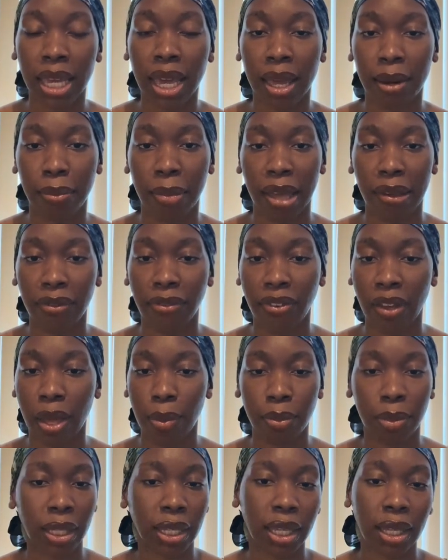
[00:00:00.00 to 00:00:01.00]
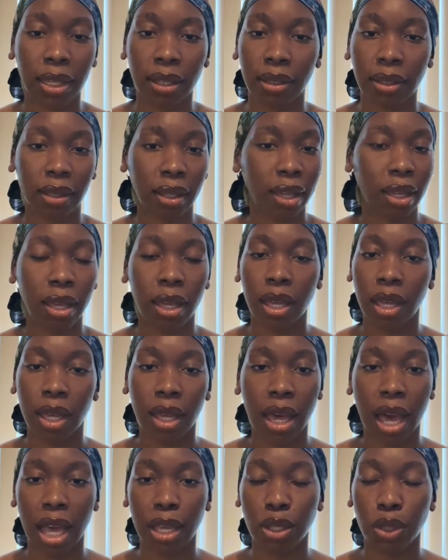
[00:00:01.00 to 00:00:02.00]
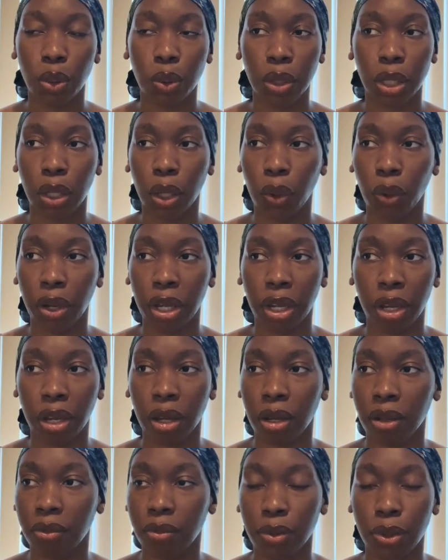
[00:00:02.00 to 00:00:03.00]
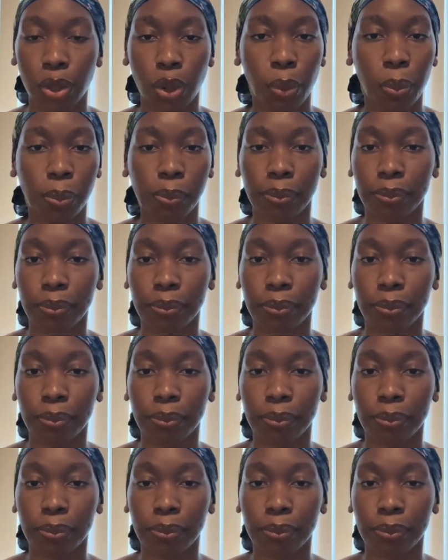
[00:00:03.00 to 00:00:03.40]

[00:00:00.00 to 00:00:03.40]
and my family? I told the lawyer, nope,